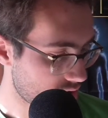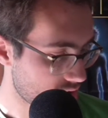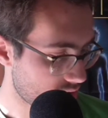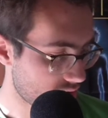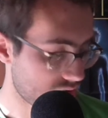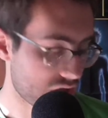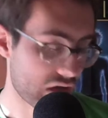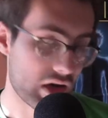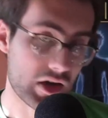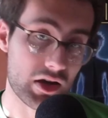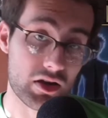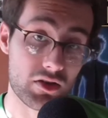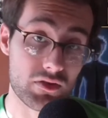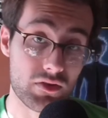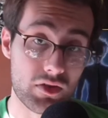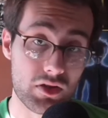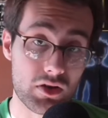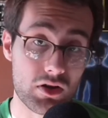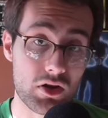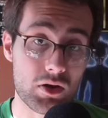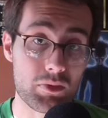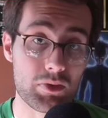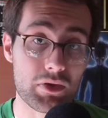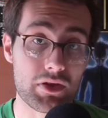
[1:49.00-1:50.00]
targets for the
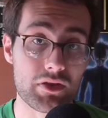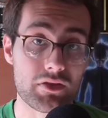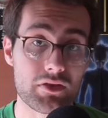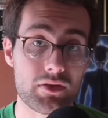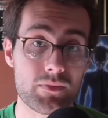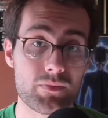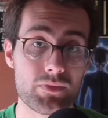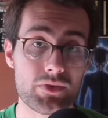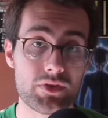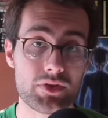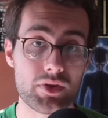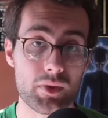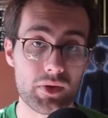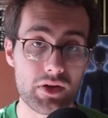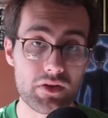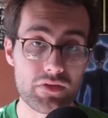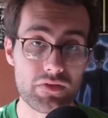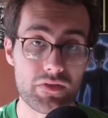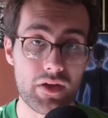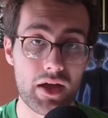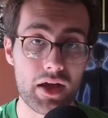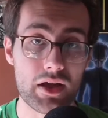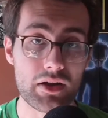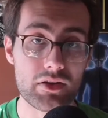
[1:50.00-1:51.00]
copies. So in
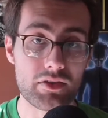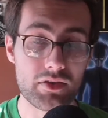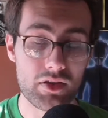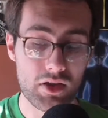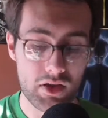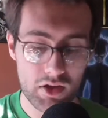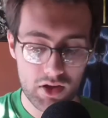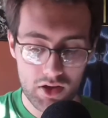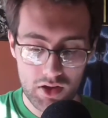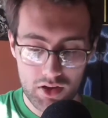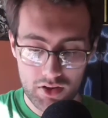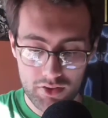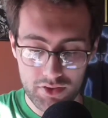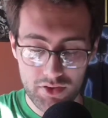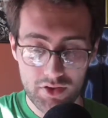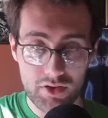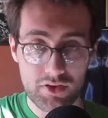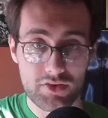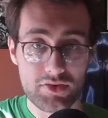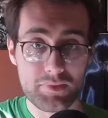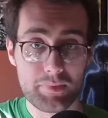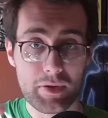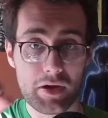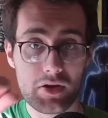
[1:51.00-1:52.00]
effect, the
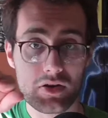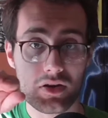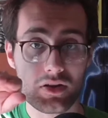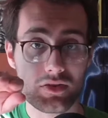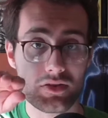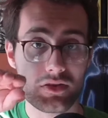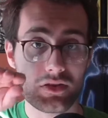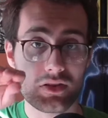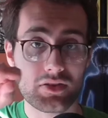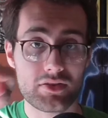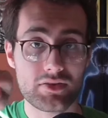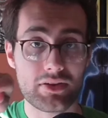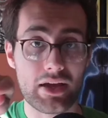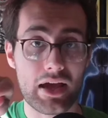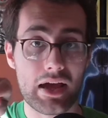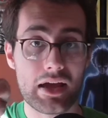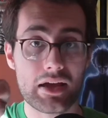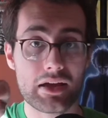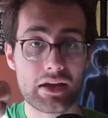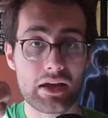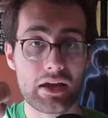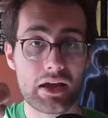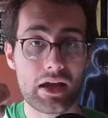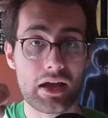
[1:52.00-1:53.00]
spell goes on the
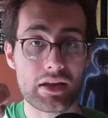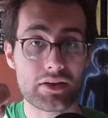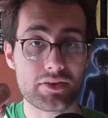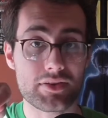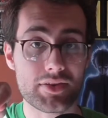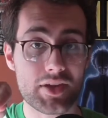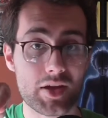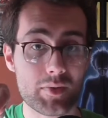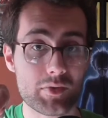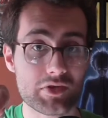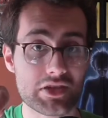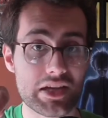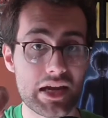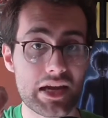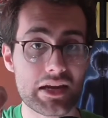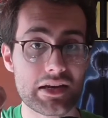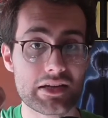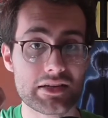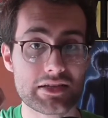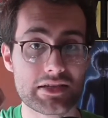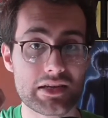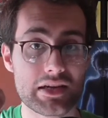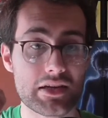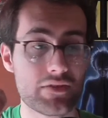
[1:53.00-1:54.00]
stack, and
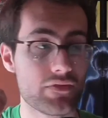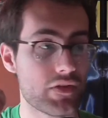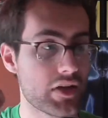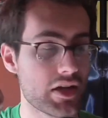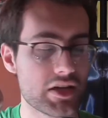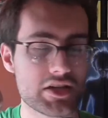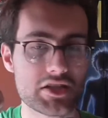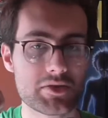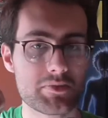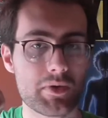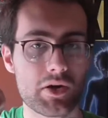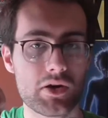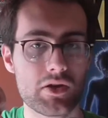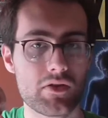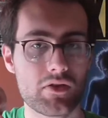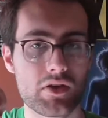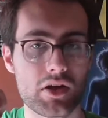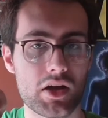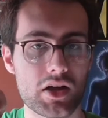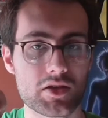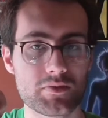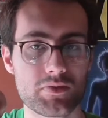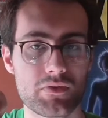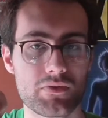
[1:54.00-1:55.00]
simultaneously, for each spell you've
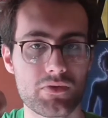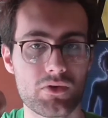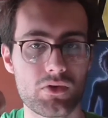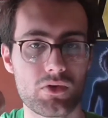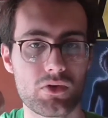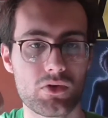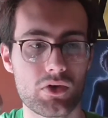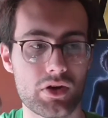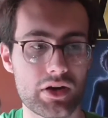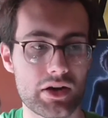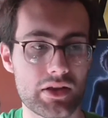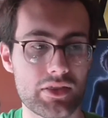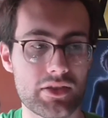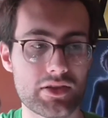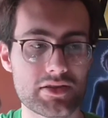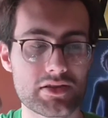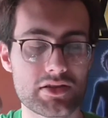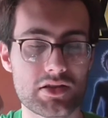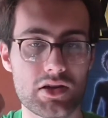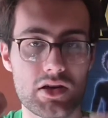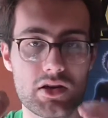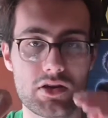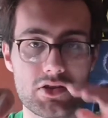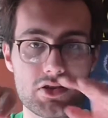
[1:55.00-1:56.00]
cast before this
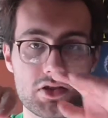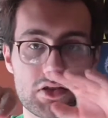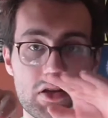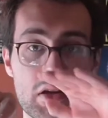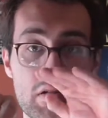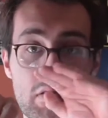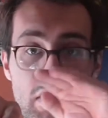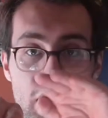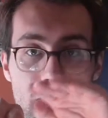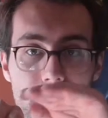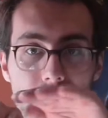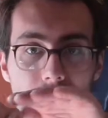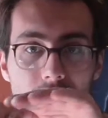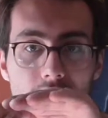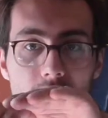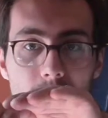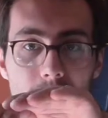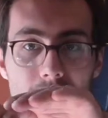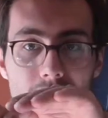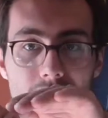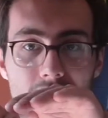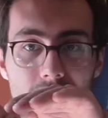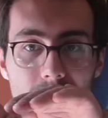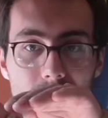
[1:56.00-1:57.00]
turn, just another
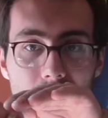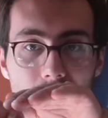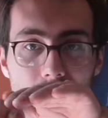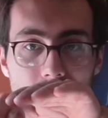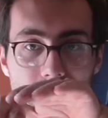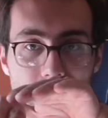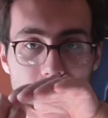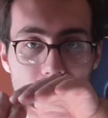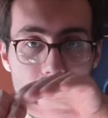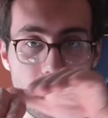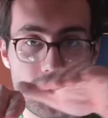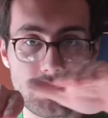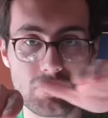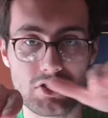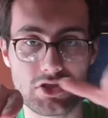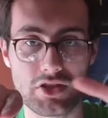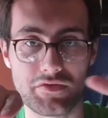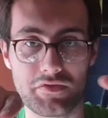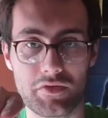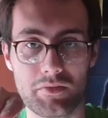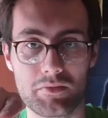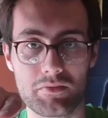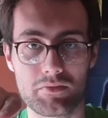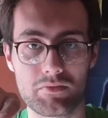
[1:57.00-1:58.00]
copy of the spell, just hundreds of
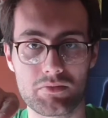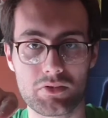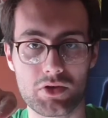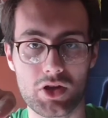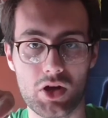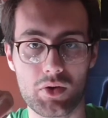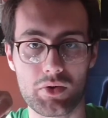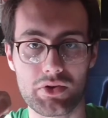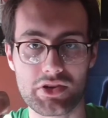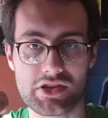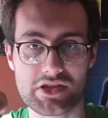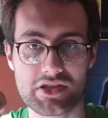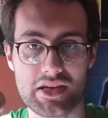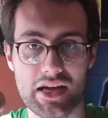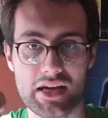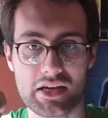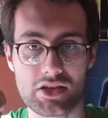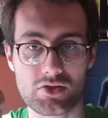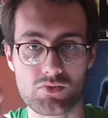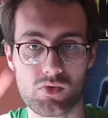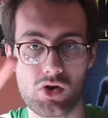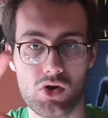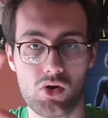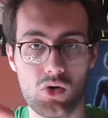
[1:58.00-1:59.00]
them, go on the stack
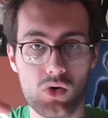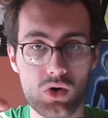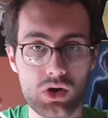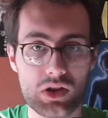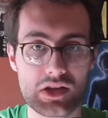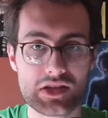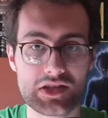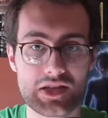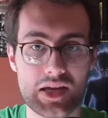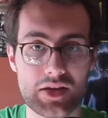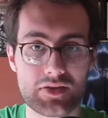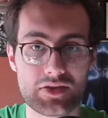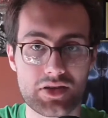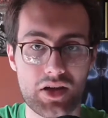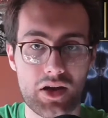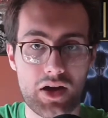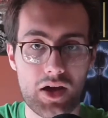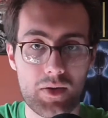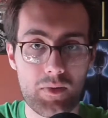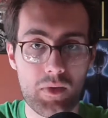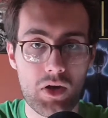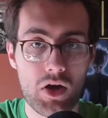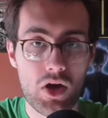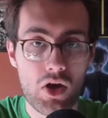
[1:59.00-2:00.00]
as well, all at the same
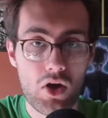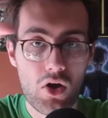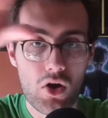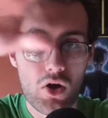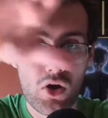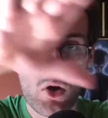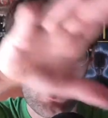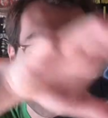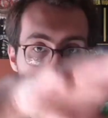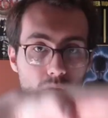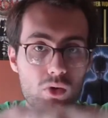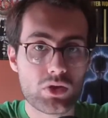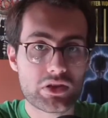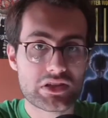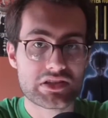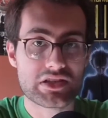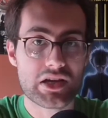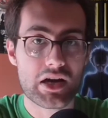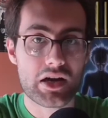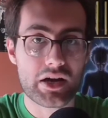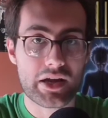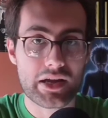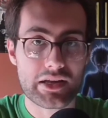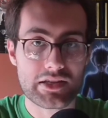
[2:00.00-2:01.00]
time. All the
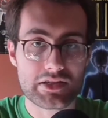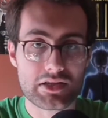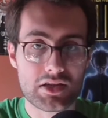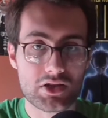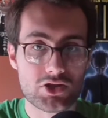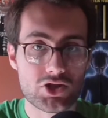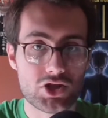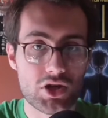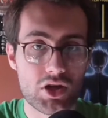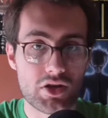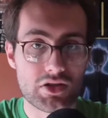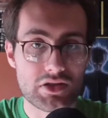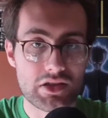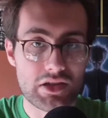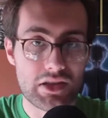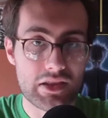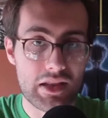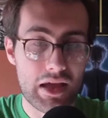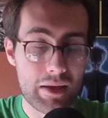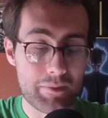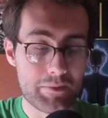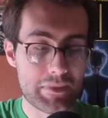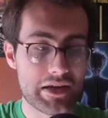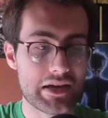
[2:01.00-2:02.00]
targets are chosen in
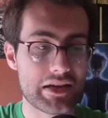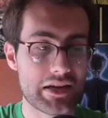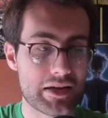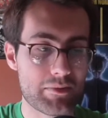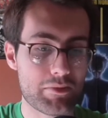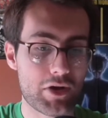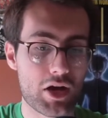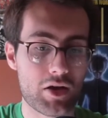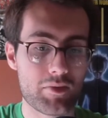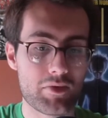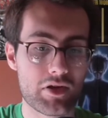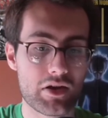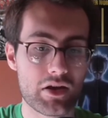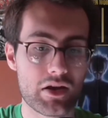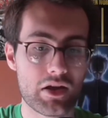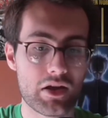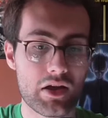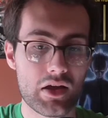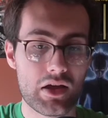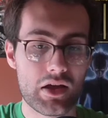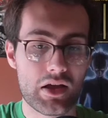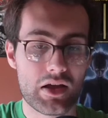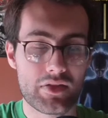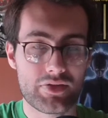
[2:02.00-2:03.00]
that immediate moment,
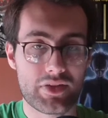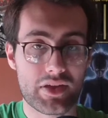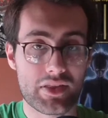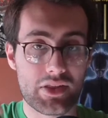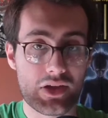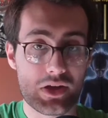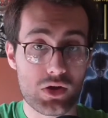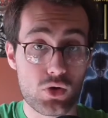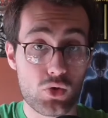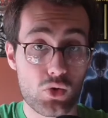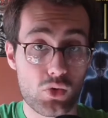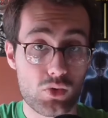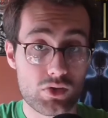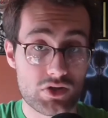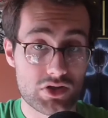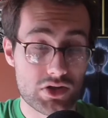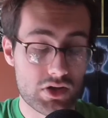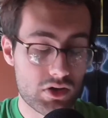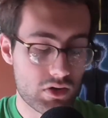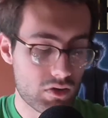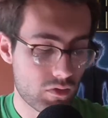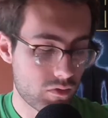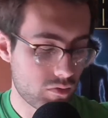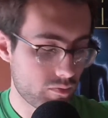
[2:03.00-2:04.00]
then they all
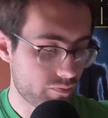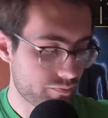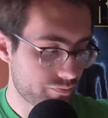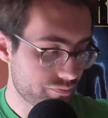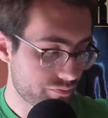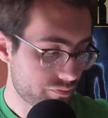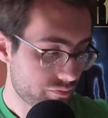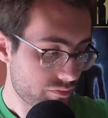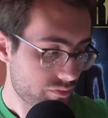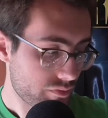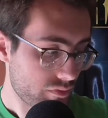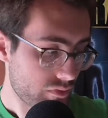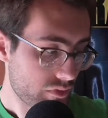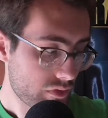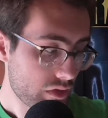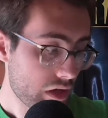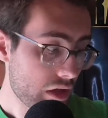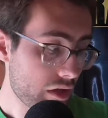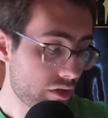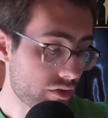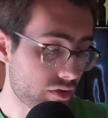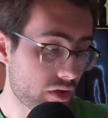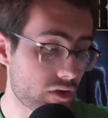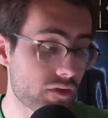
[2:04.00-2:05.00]
resolve.
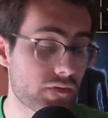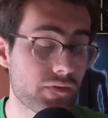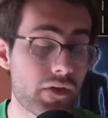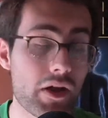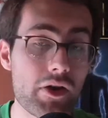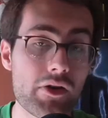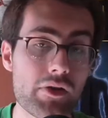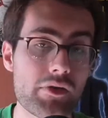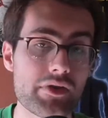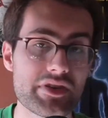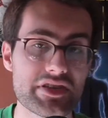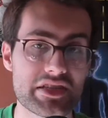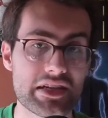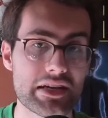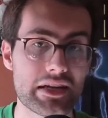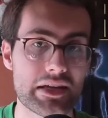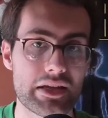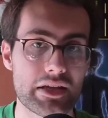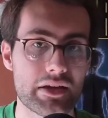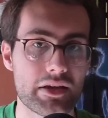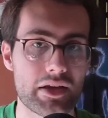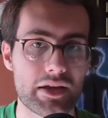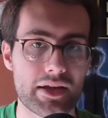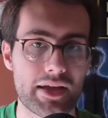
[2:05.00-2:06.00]
So it's very
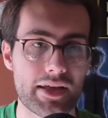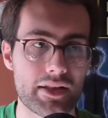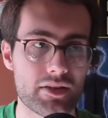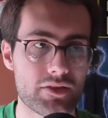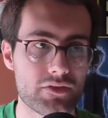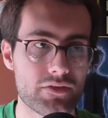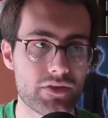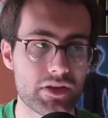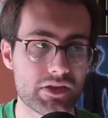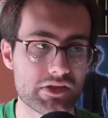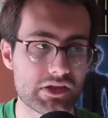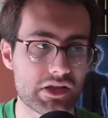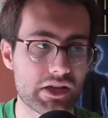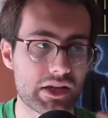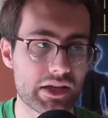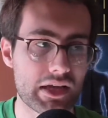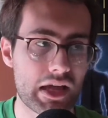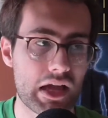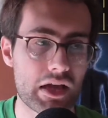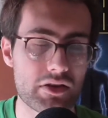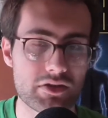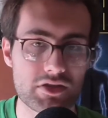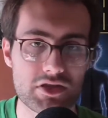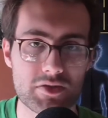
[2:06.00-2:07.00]
resilient against things like
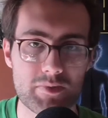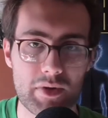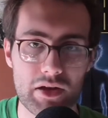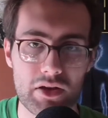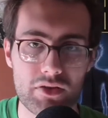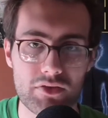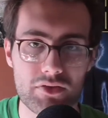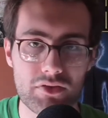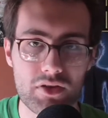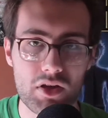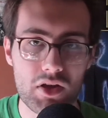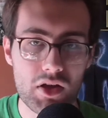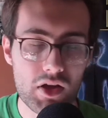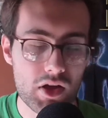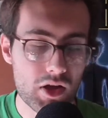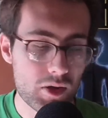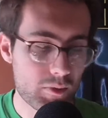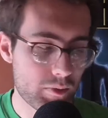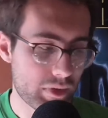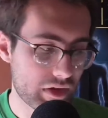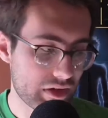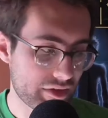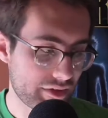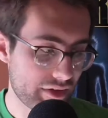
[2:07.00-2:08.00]
counter spells,
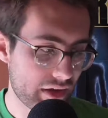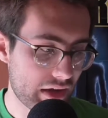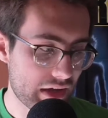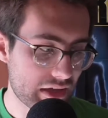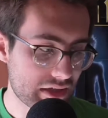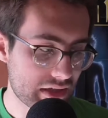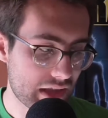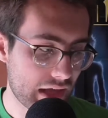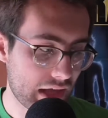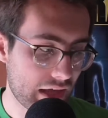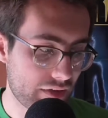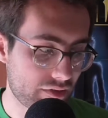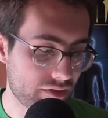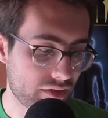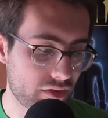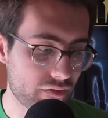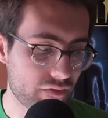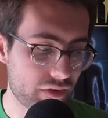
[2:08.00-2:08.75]
because unless they have something